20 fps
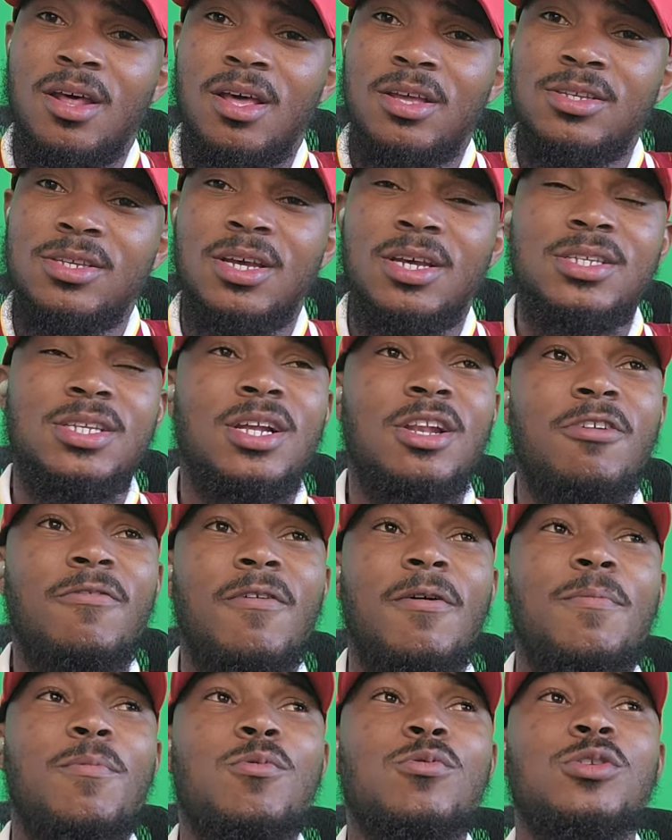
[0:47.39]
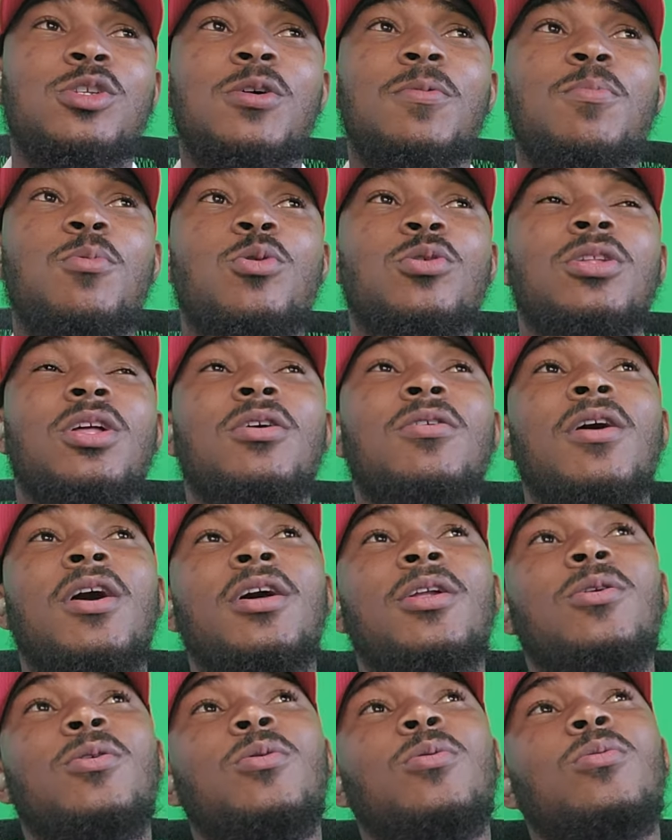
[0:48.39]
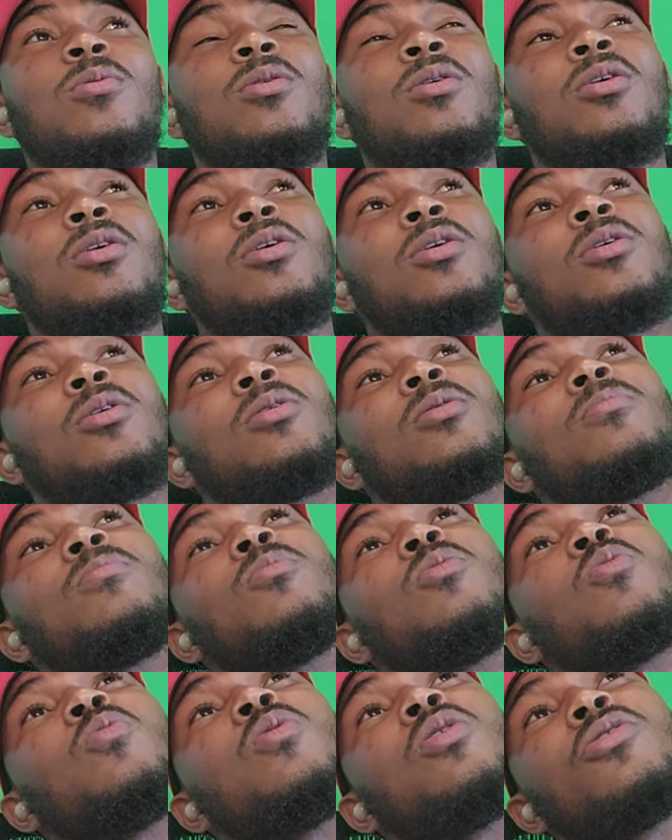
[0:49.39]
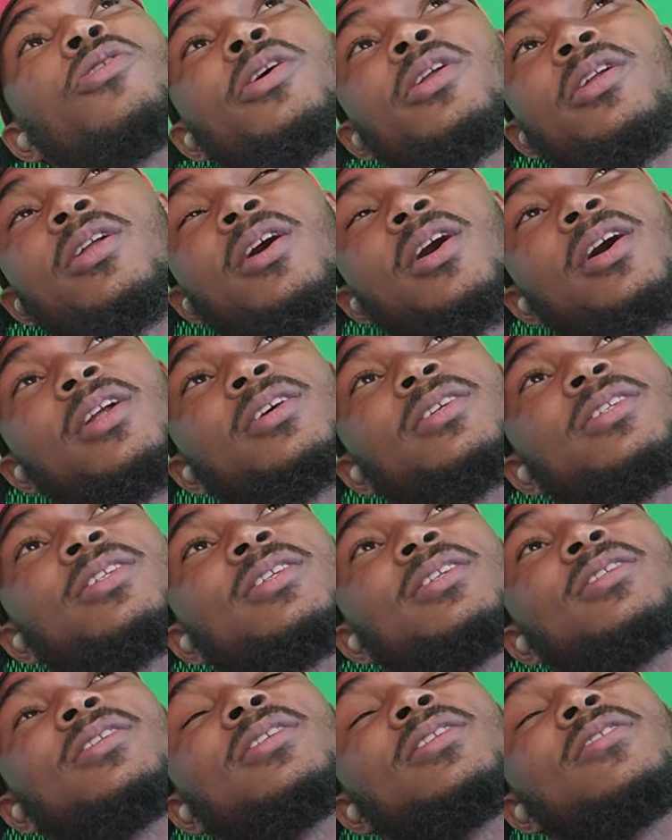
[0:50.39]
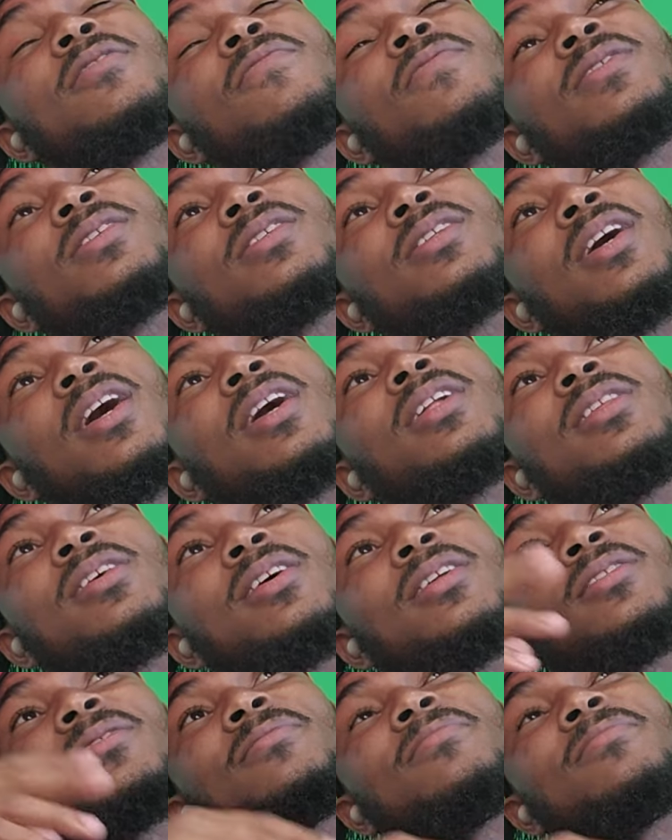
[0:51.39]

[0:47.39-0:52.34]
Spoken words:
So as a Liverpool supporter right now, I'm worried, and the season even started.